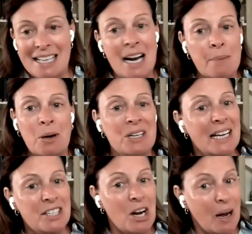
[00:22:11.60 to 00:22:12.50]
that's not part of
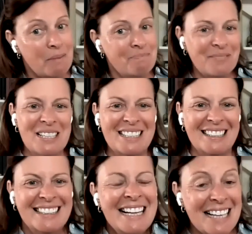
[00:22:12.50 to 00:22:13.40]
that job.
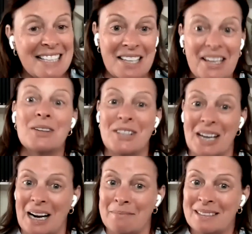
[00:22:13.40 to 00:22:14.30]
That's another
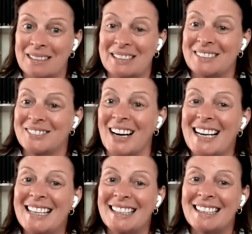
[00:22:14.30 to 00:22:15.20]
job, right?